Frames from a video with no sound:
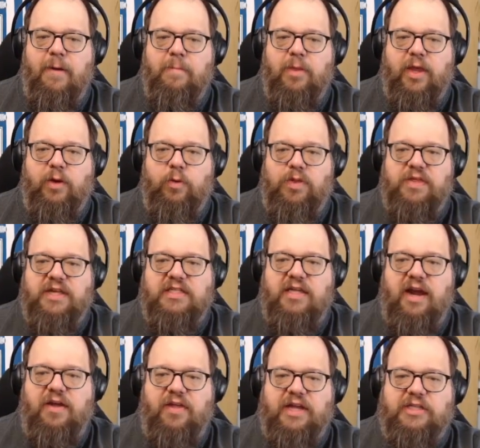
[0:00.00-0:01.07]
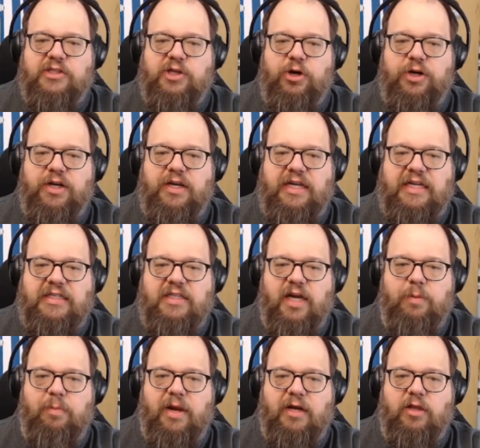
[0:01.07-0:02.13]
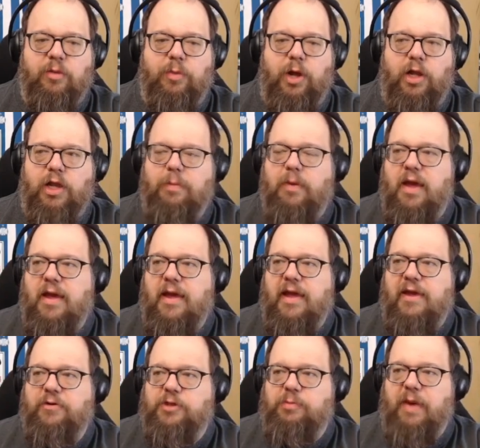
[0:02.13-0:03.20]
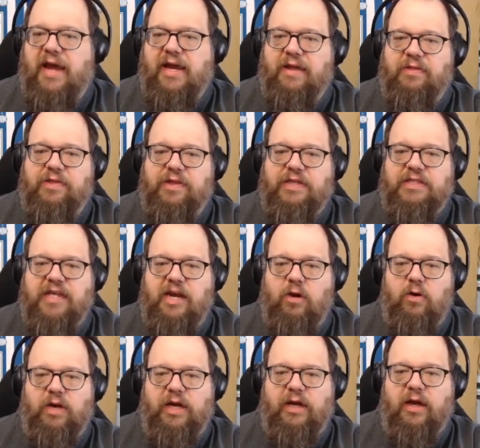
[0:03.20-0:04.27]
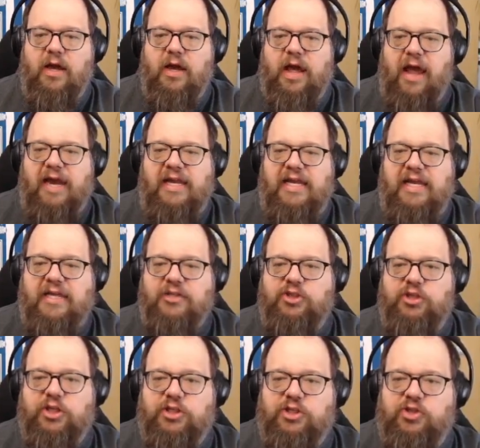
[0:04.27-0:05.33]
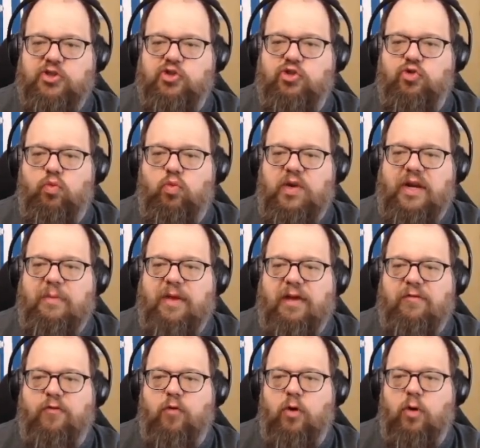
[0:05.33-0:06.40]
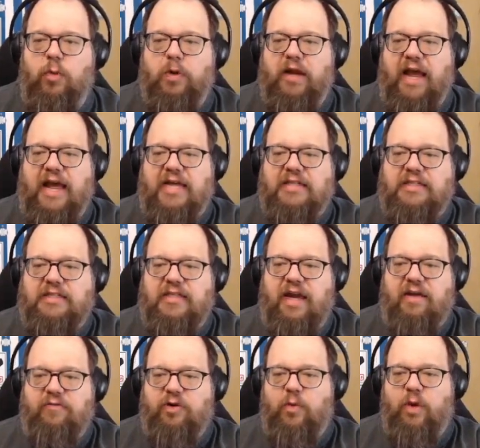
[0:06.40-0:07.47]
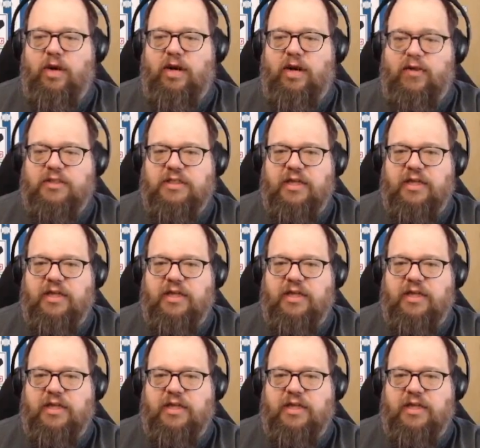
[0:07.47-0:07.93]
Like when this highlight started and Izak picked the ball up, he was back in this area, and he is just streaming forward, as is everyone else.